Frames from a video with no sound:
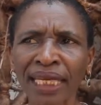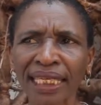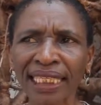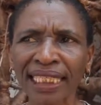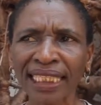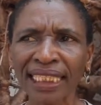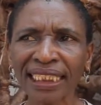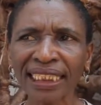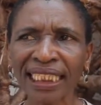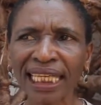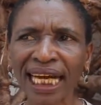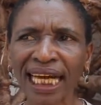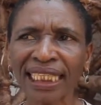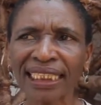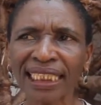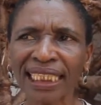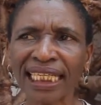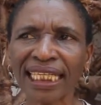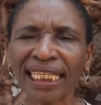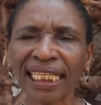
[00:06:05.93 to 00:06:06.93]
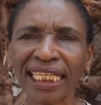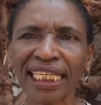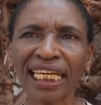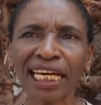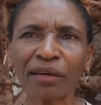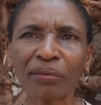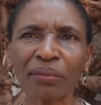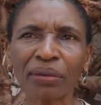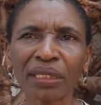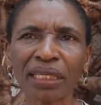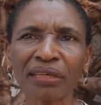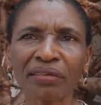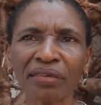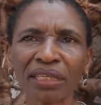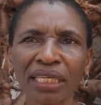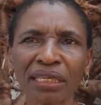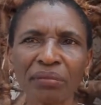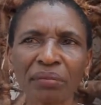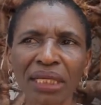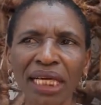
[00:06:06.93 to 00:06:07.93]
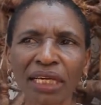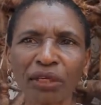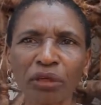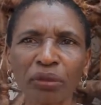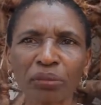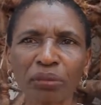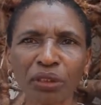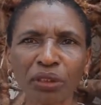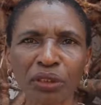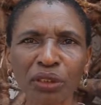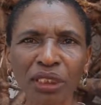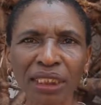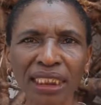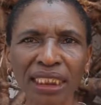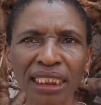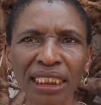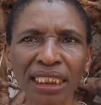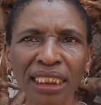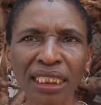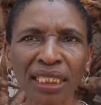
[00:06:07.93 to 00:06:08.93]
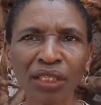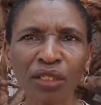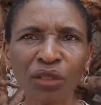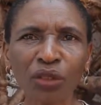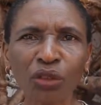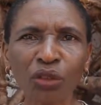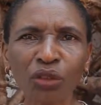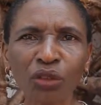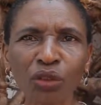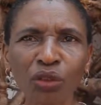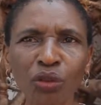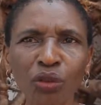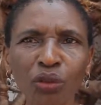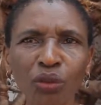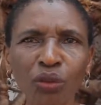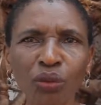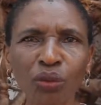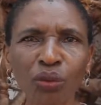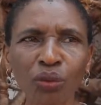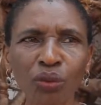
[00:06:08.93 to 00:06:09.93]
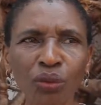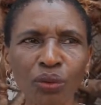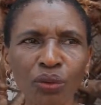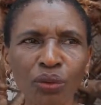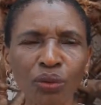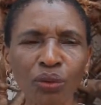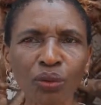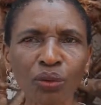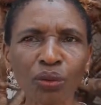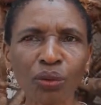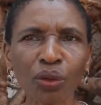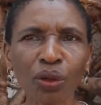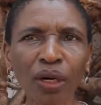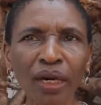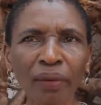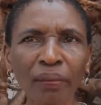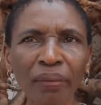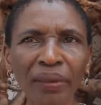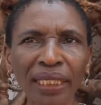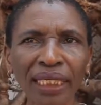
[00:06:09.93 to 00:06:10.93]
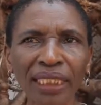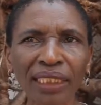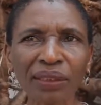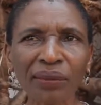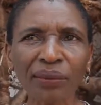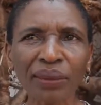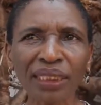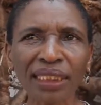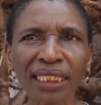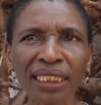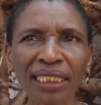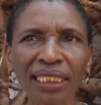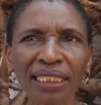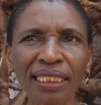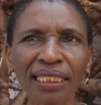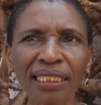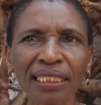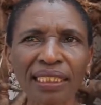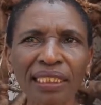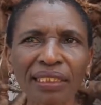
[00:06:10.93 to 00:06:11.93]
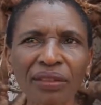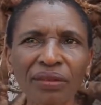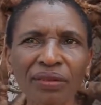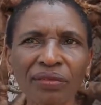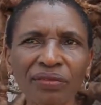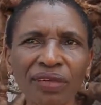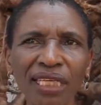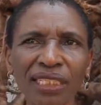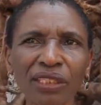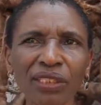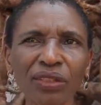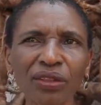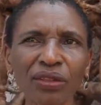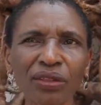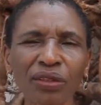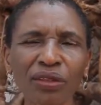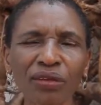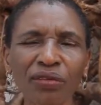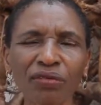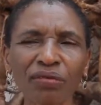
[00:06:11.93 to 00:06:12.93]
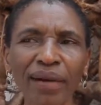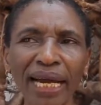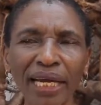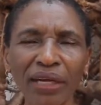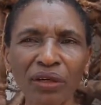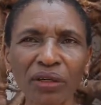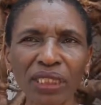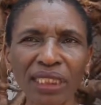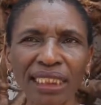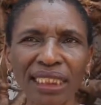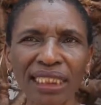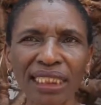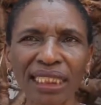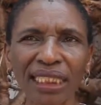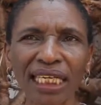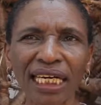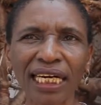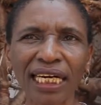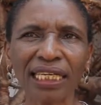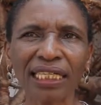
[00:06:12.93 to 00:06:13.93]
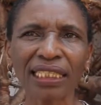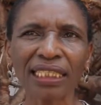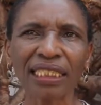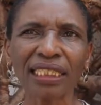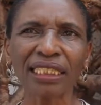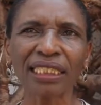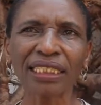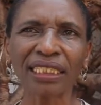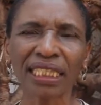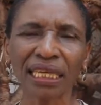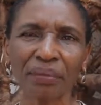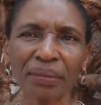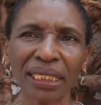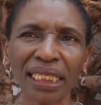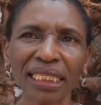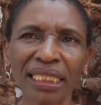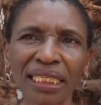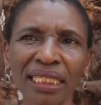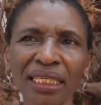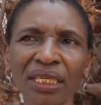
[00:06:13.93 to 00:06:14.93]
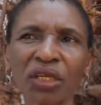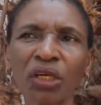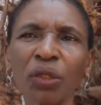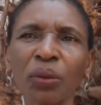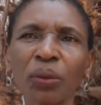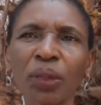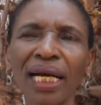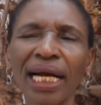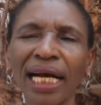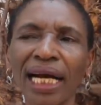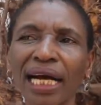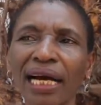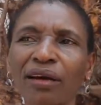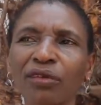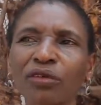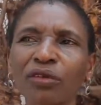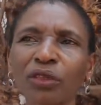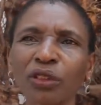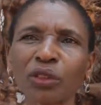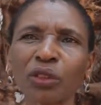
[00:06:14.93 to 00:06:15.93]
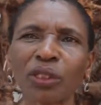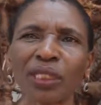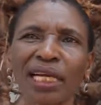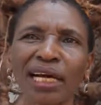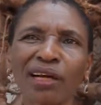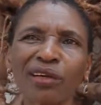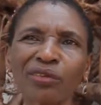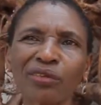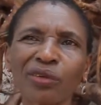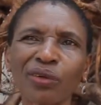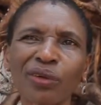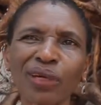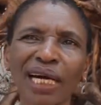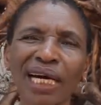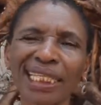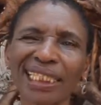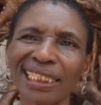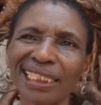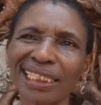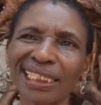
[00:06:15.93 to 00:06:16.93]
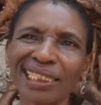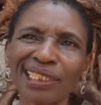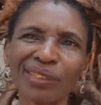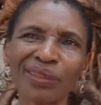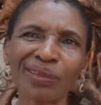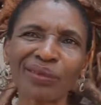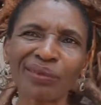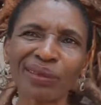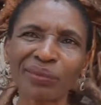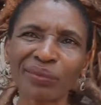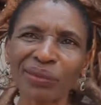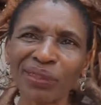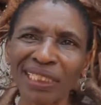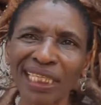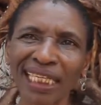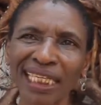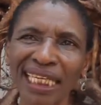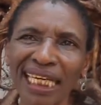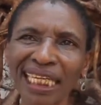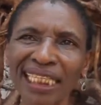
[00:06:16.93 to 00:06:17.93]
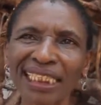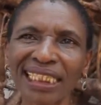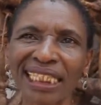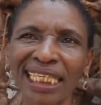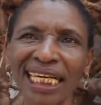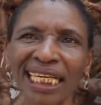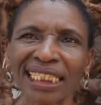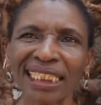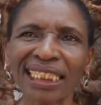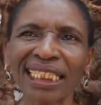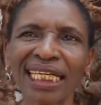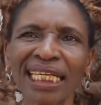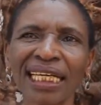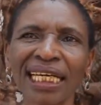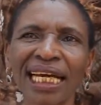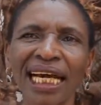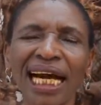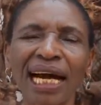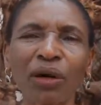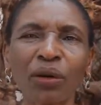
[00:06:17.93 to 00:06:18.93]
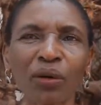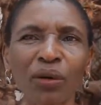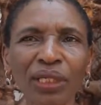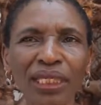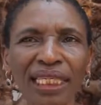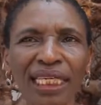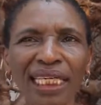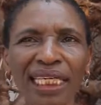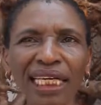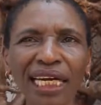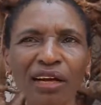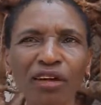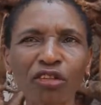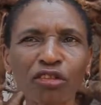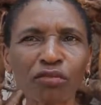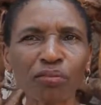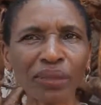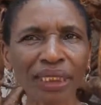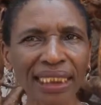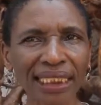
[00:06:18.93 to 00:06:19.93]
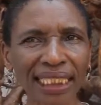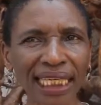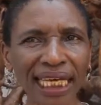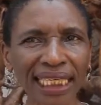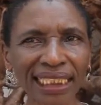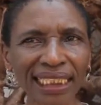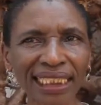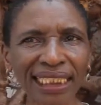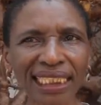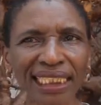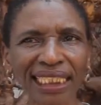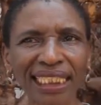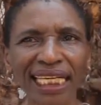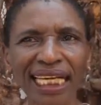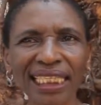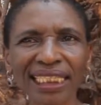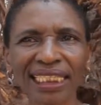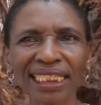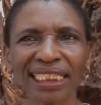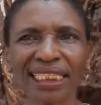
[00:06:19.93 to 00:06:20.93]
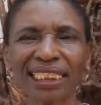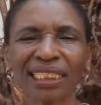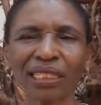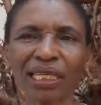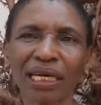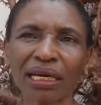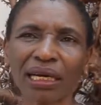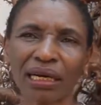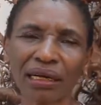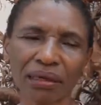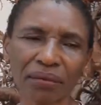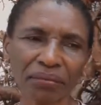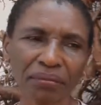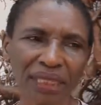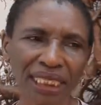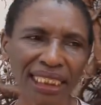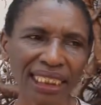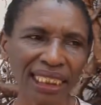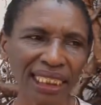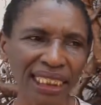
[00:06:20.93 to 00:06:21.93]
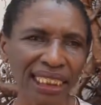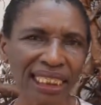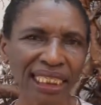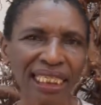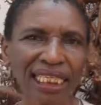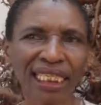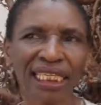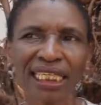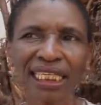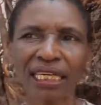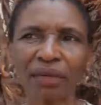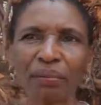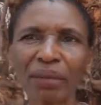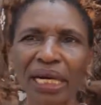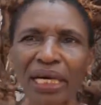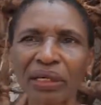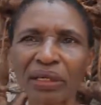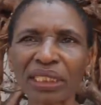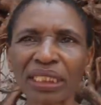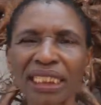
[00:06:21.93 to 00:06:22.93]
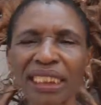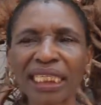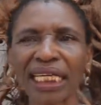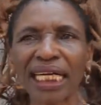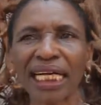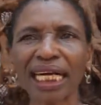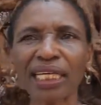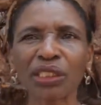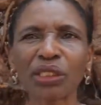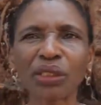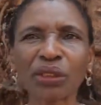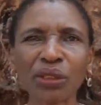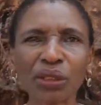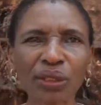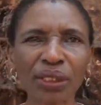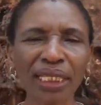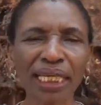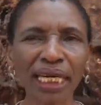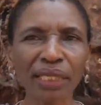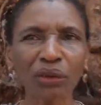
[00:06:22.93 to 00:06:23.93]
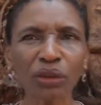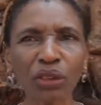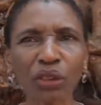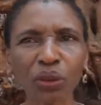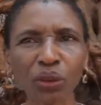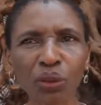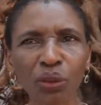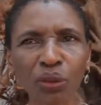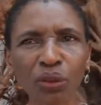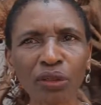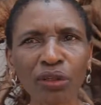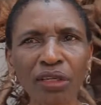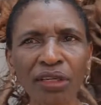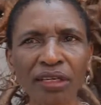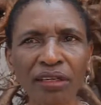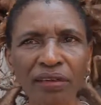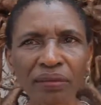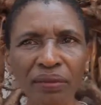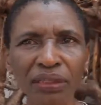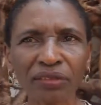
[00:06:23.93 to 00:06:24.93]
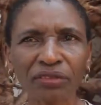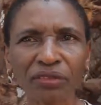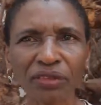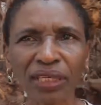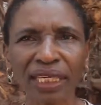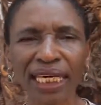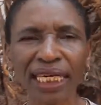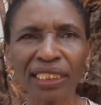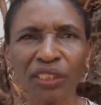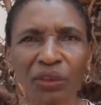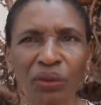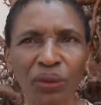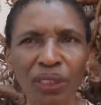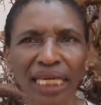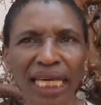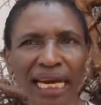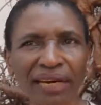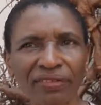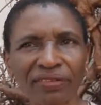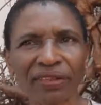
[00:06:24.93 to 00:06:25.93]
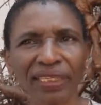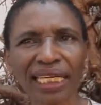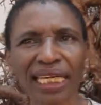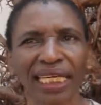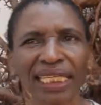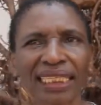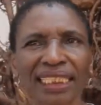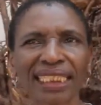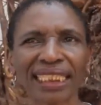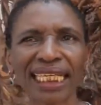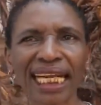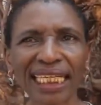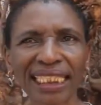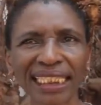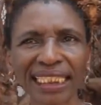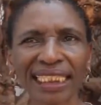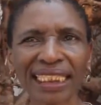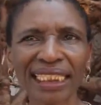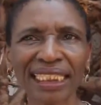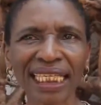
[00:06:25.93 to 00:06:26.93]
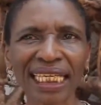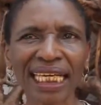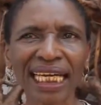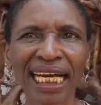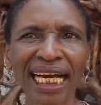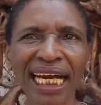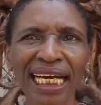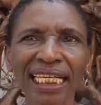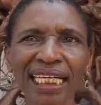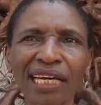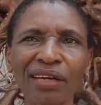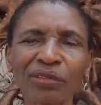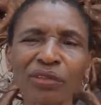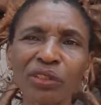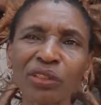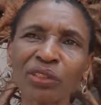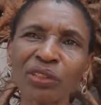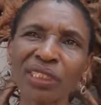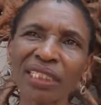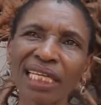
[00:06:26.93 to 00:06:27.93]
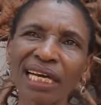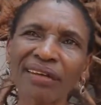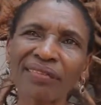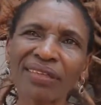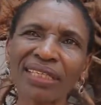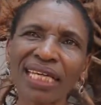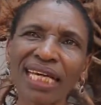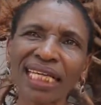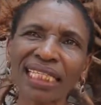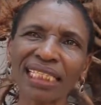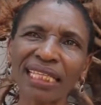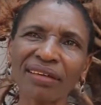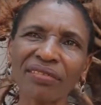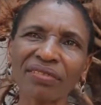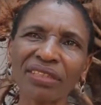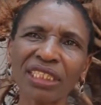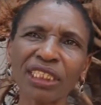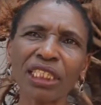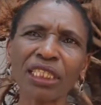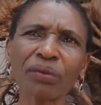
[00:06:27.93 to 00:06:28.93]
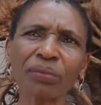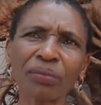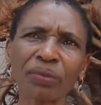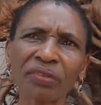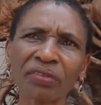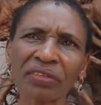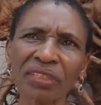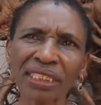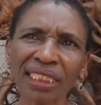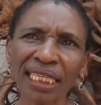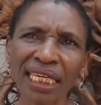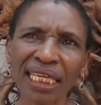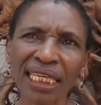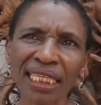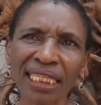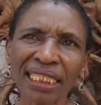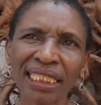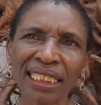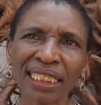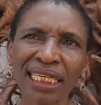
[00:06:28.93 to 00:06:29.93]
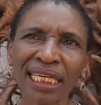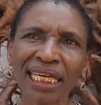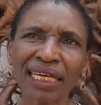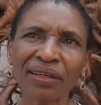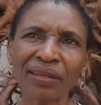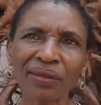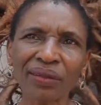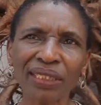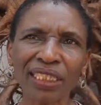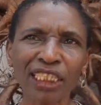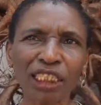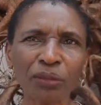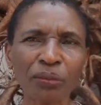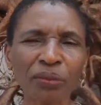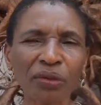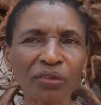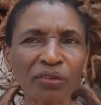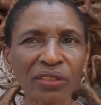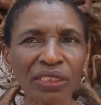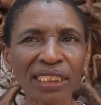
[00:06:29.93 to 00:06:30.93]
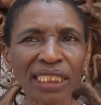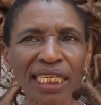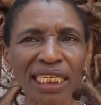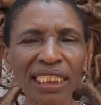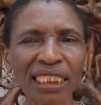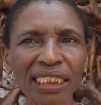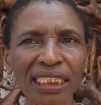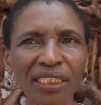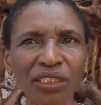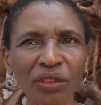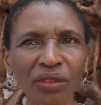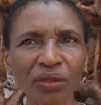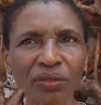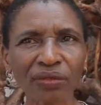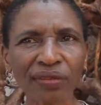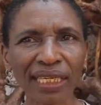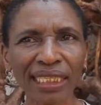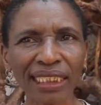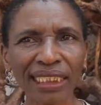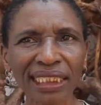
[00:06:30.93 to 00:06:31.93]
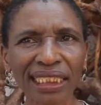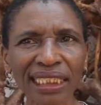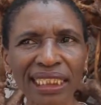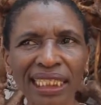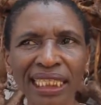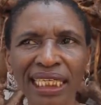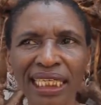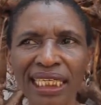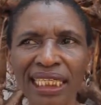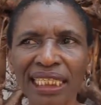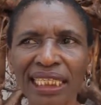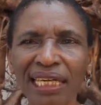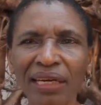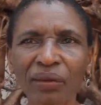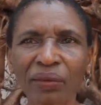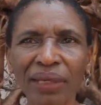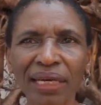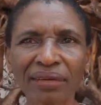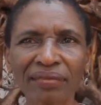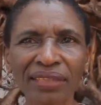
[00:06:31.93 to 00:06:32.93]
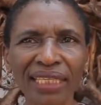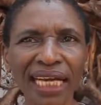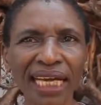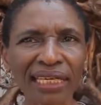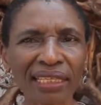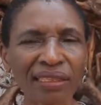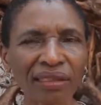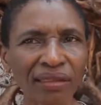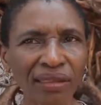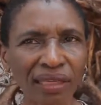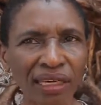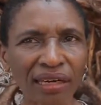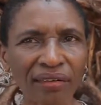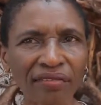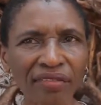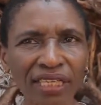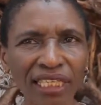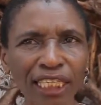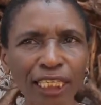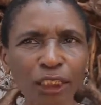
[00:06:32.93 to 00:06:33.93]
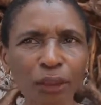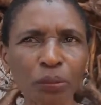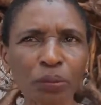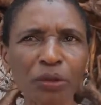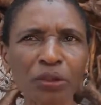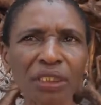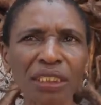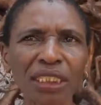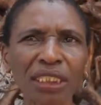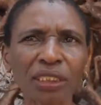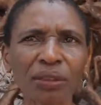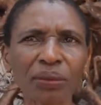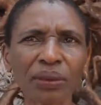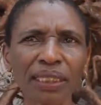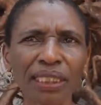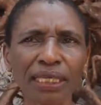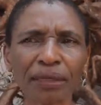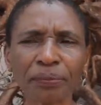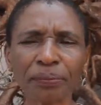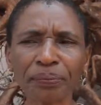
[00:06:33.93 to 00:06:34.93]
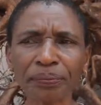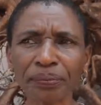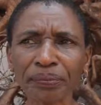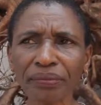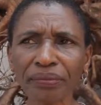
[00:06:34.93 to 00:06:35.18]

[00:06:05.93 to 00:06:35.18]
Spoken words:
This has ended up giving me an opportunity also to collaborate with the University of Bayreuth in Germany, where I've also now for at least over more than 8 years, a coordinator of BIGSAS, that is mainly the Bayreuth International Graduate School with focus on African studies. And I've also served as a visiting professor or guest professor in this university. Now we have done various projects with them.